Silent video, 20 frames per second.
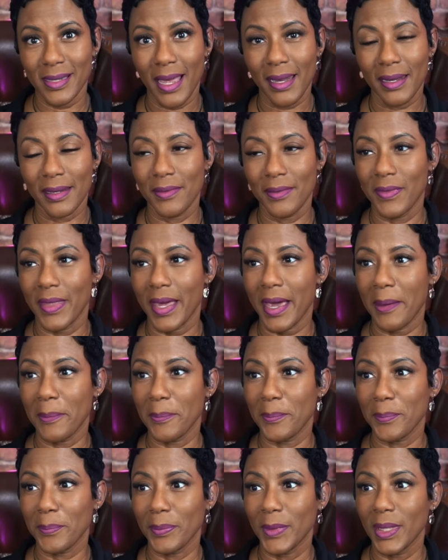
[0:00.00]
I love that.
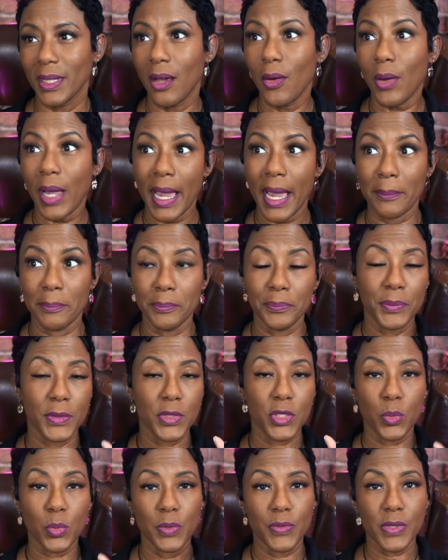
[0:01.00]
Okay.
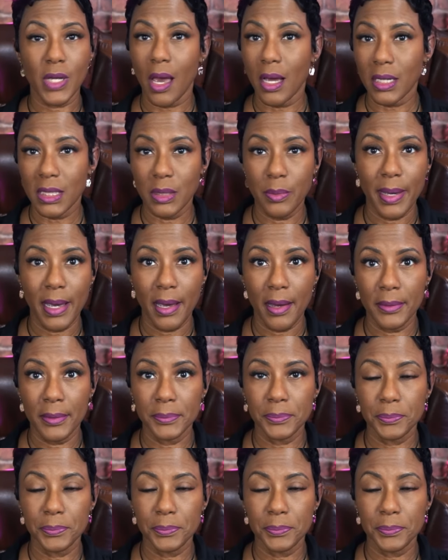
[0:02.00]
So we've talked about